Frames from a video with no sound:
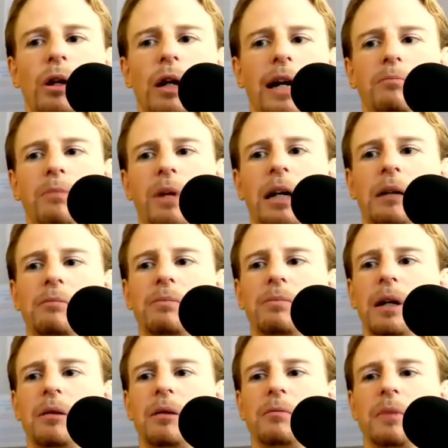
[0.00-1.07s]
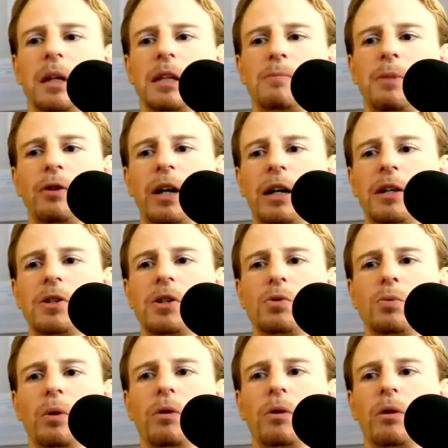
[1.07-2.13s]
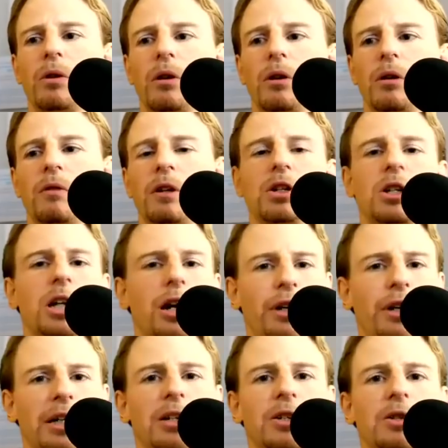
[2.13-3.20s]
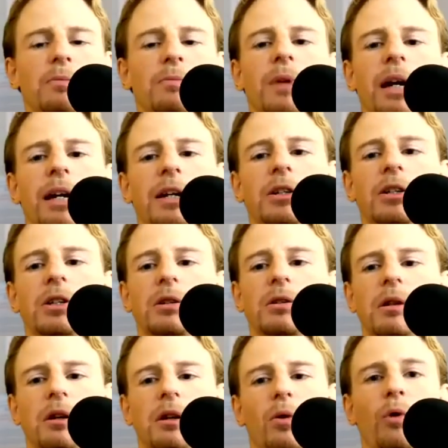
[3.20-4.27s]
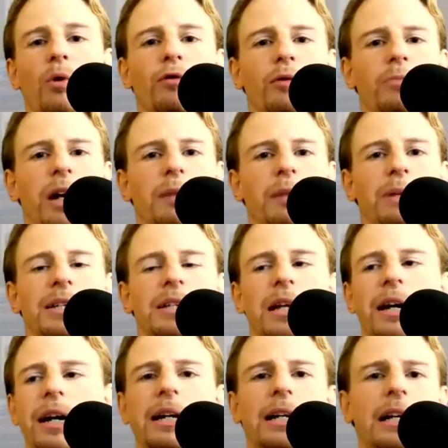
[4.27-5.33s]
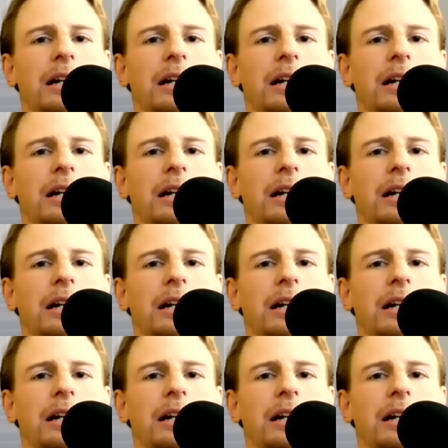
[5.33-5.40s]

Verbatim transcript: I had my um, experiences with uh, vegetarianism and uh, whole food plant based diet.